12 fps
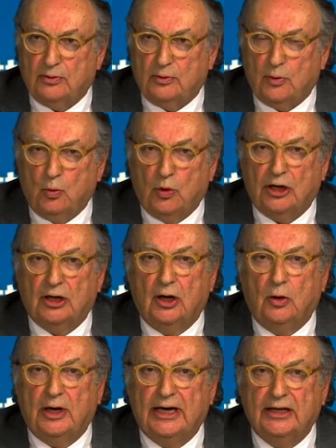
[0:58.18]
we're
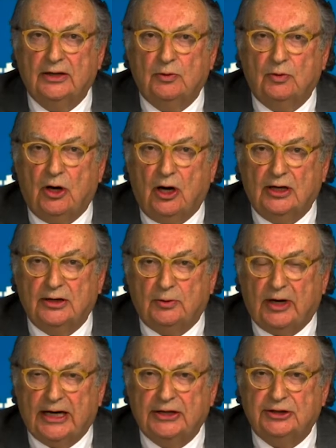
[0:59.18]
going in the wrong
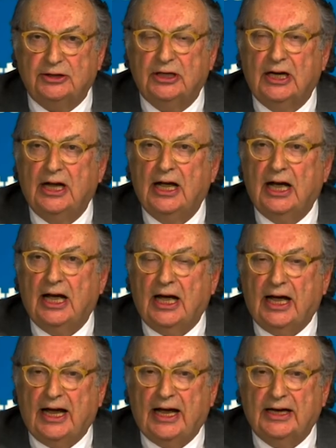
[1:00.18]
direction.
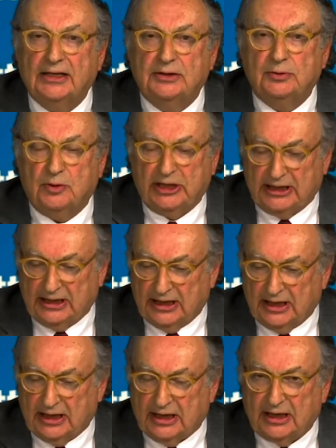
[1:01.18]
Uh, as we
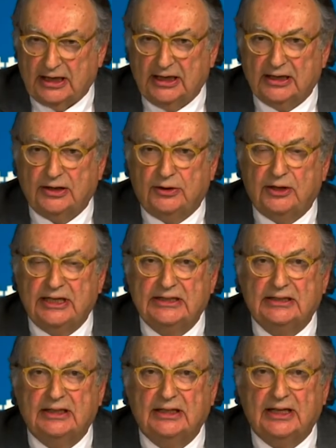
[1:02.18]
uh,
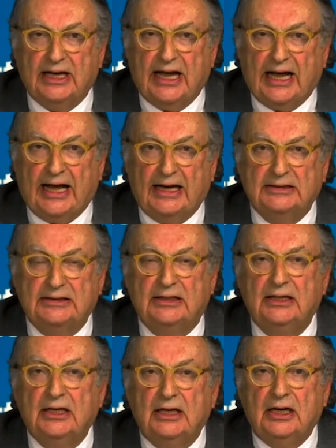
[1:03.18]
increasingly
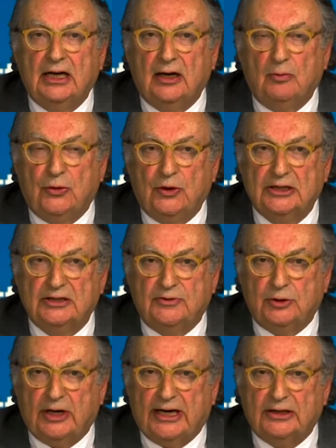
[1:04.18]
ask uh, boards of
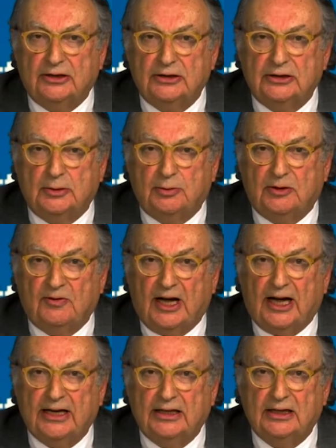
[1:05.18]
directors to
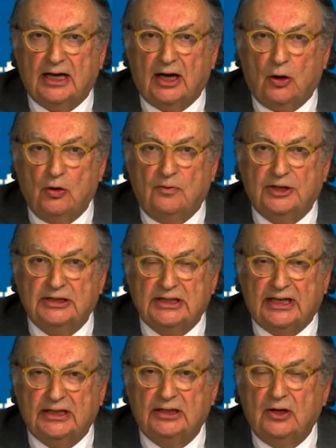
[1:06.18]
provide
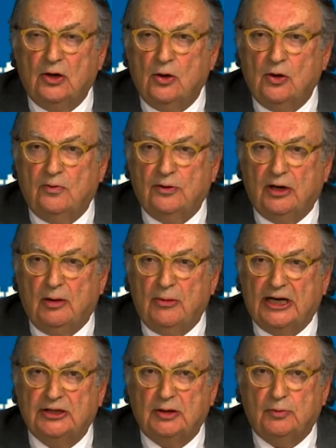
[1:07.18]
oversight over a
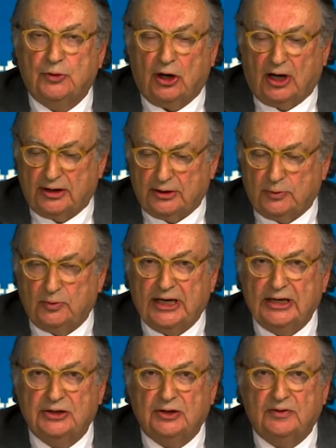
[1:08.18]
much broader
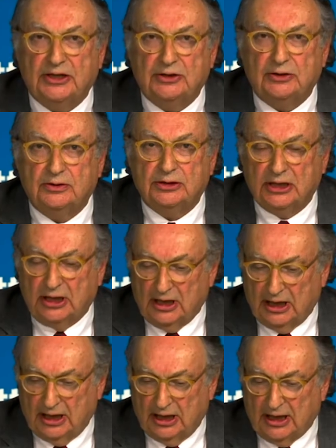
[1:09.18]
range of issues,
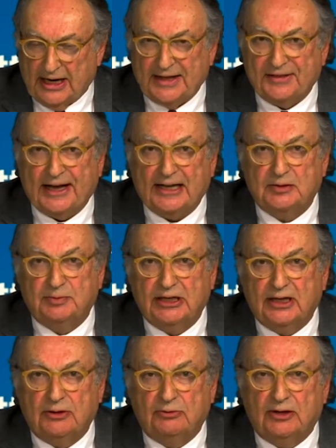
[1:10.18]
and that's
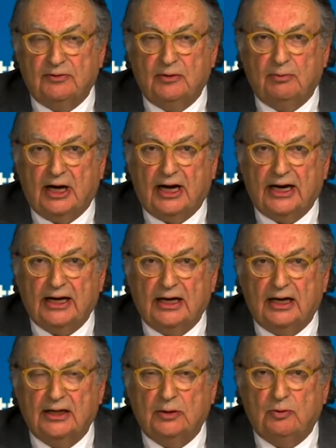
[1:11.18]
being driven by
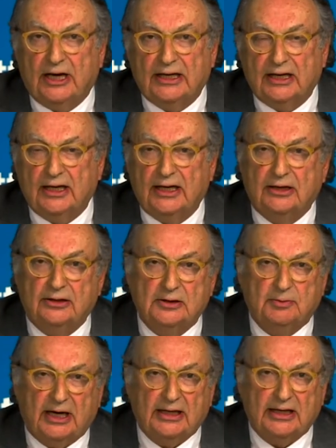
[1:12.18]
the
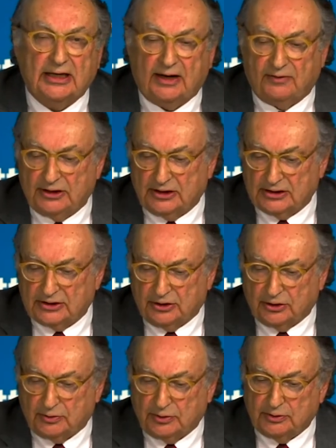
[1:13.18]
regulators, by the governance
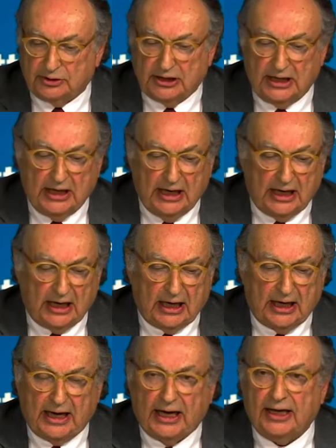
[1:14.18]
gurus,
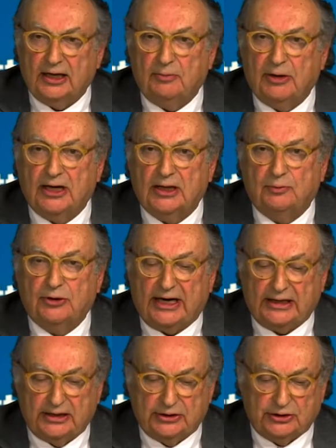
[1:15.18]
and by the
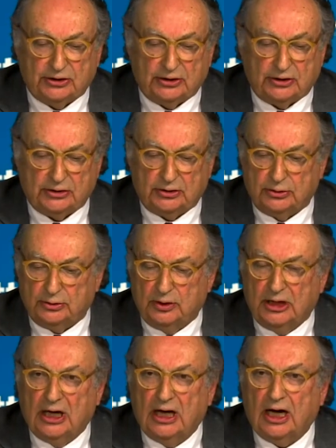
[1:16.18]
practitioners who
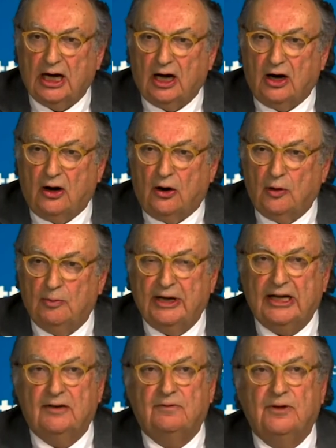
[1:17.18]
all
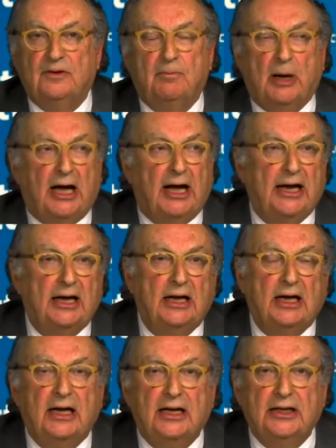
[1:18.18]
benefit by
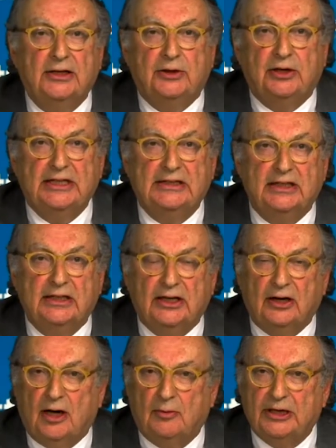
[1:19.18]
increasing
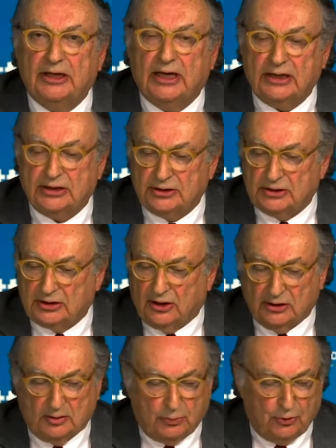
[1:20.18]
the obligations
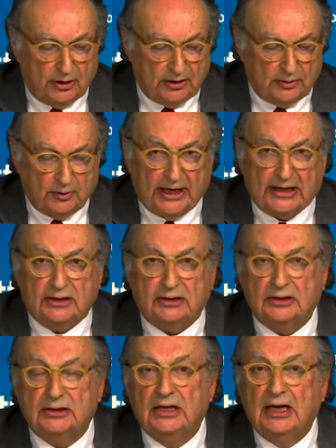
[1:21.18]
on the board of
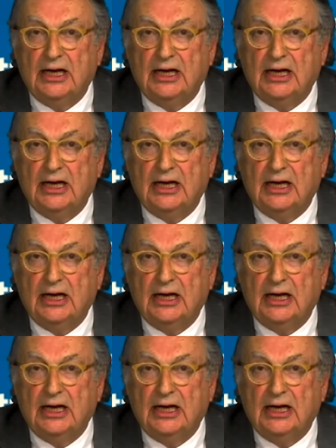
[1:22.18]
directors.